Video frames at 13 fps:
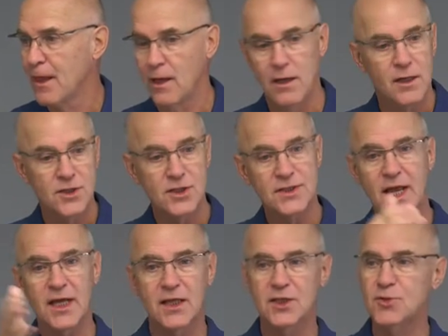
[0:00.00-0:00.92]
Uh, just
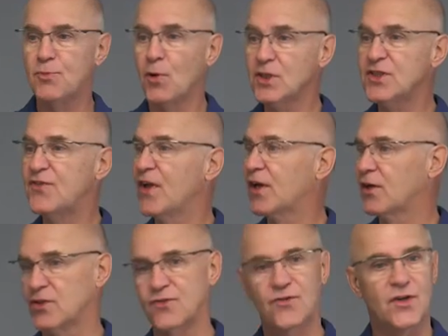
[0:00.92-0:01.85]
take sports
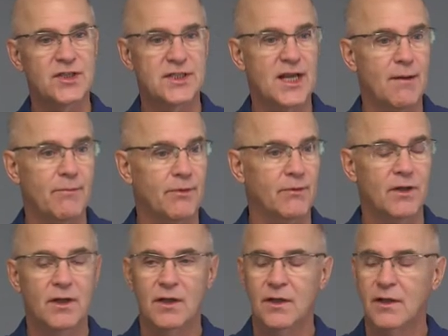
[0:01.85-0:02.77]
figures, for example.
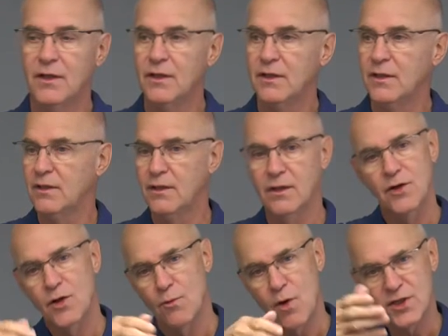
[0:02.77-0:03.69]
You
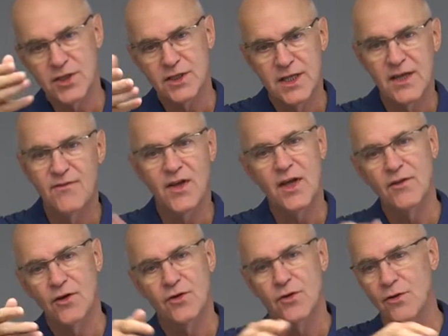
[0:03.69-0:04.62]
know, you're watching T V
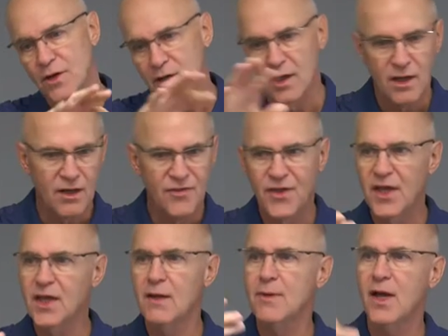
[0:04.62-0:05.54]
and they're doing a, a
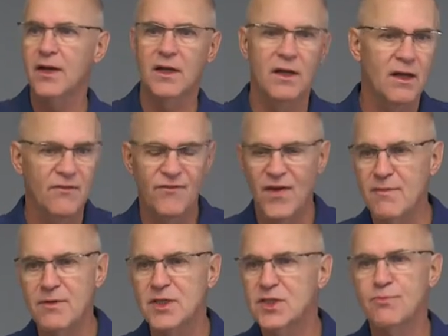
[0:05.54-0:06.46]
thing about a, a
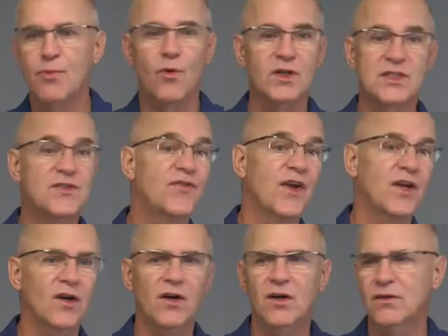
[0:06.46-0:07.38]
famous sports
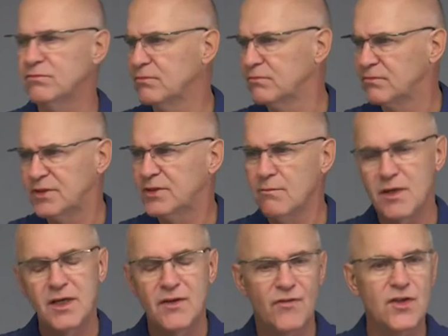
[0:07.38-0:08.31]
figure,
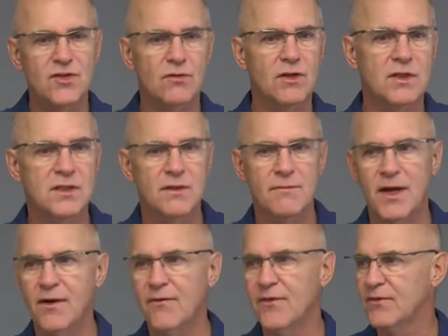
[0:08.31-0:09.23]
some individual in some
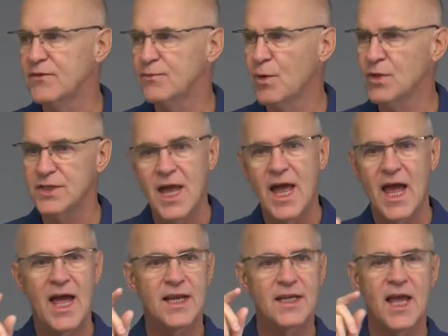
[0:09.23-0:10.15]
area of sports,
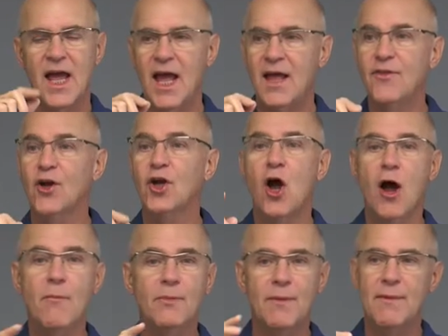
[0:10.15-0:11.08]
and, and they're
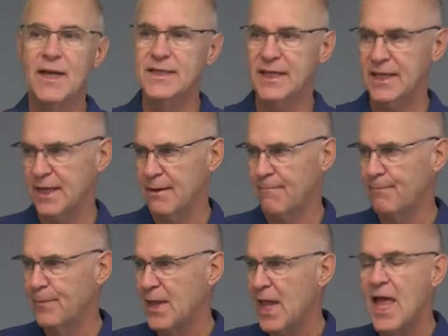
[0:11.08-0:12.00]
complimenting him.
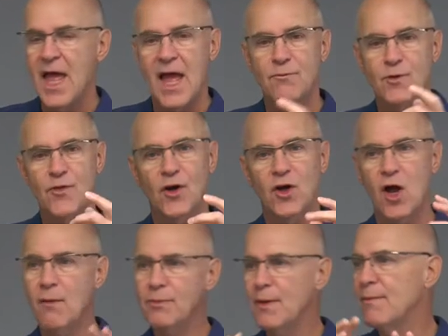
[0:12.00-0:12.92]
And when they're
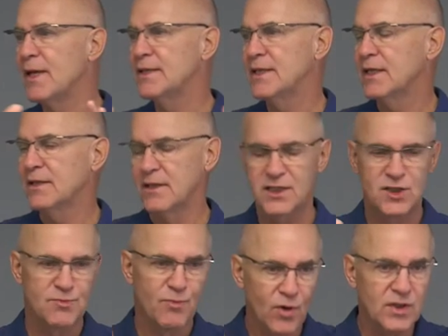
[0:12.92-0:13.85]
complimenting
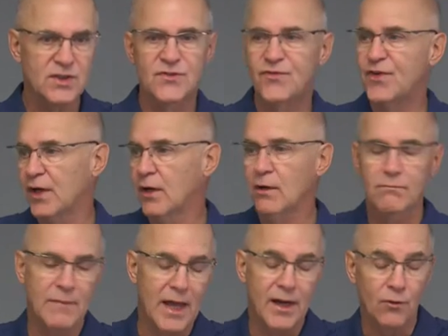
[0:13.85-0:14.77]
this sports
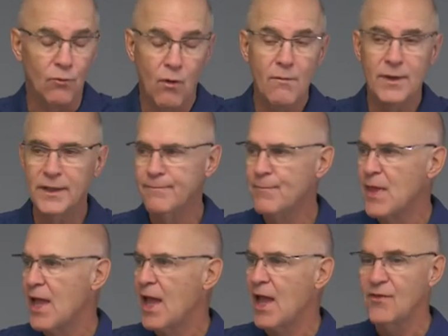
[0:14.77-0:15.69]
figure, man or
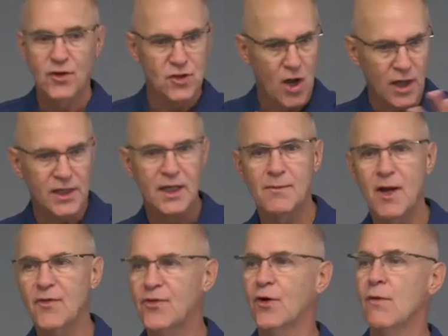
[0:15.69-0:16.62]
woman, and they're talking
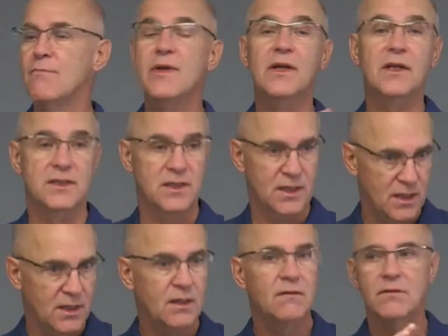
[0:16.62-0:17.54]
about their
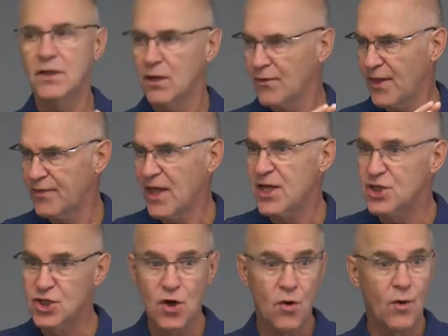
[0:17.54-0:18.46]
ability, you know, that they
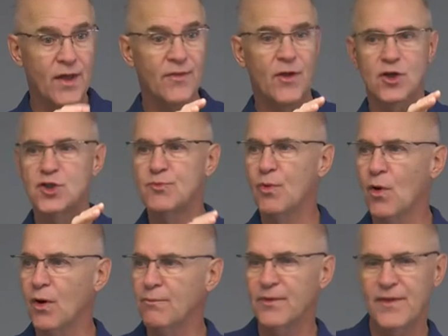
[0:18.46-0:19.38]
show in their
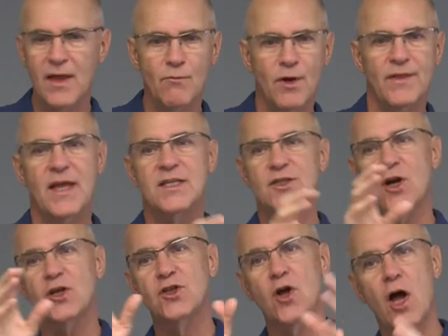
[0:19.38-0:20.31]
sport, but then when they
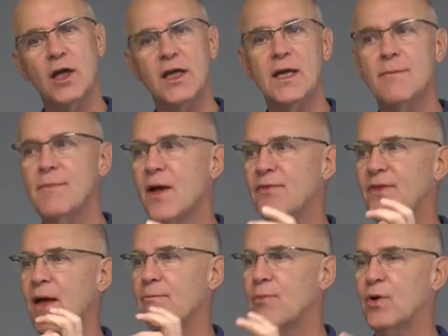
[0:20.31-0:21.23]
start talking
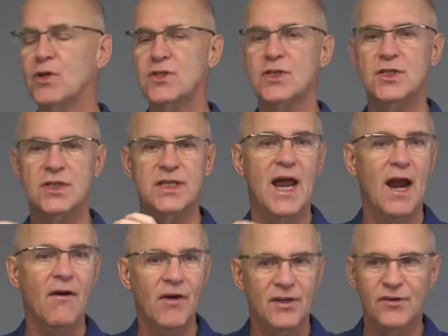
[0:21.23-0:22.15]
about that person's
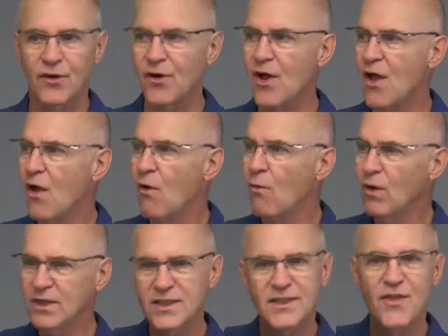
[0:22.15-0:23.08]
character,
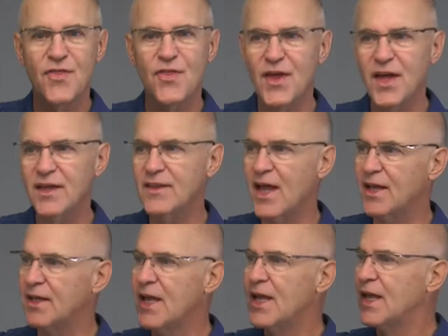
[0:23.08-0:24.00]
what's the thing
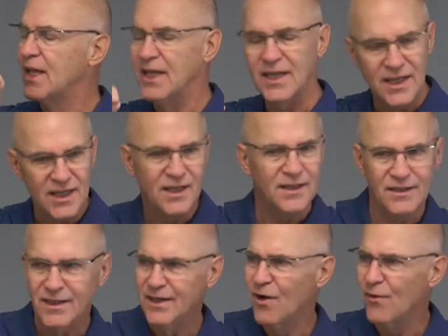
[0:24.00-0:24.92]
that,
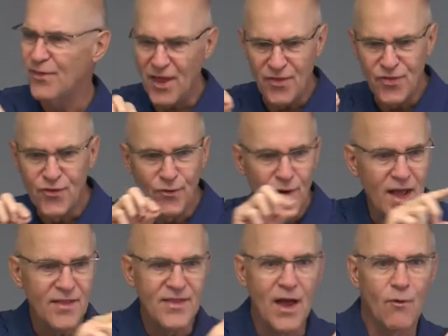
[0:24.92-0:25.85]
you know, the
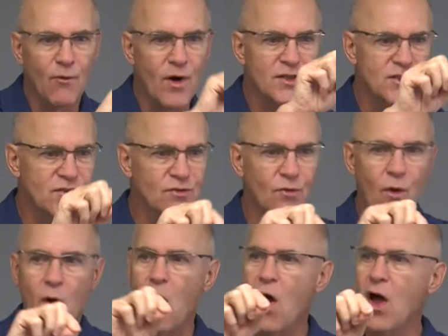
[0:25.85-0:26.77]
thread that runs
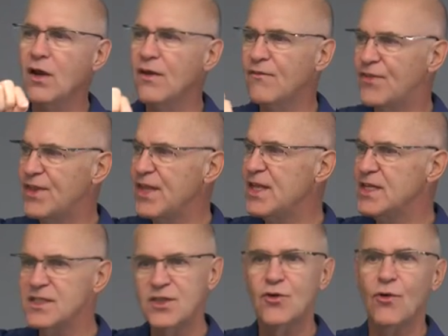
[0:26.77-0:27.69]
through all of
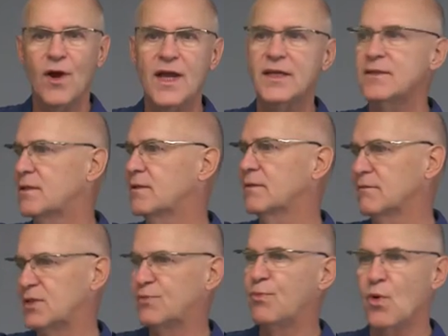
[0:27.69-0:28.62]
these great
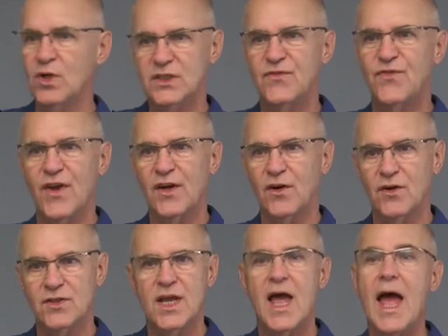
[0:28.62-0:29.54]
sports
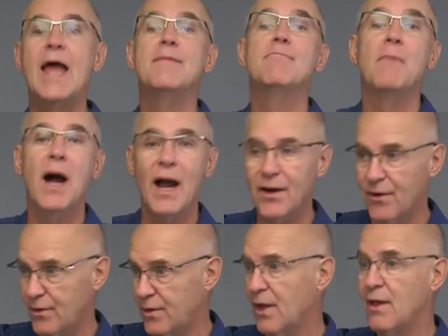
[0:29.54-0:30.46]
figures
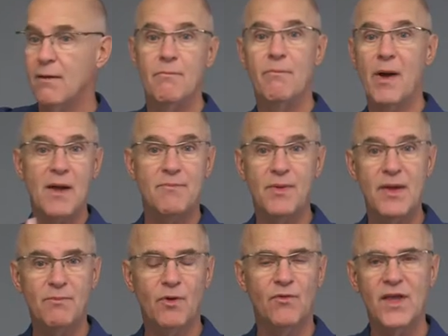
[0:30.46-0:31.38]
admired by people?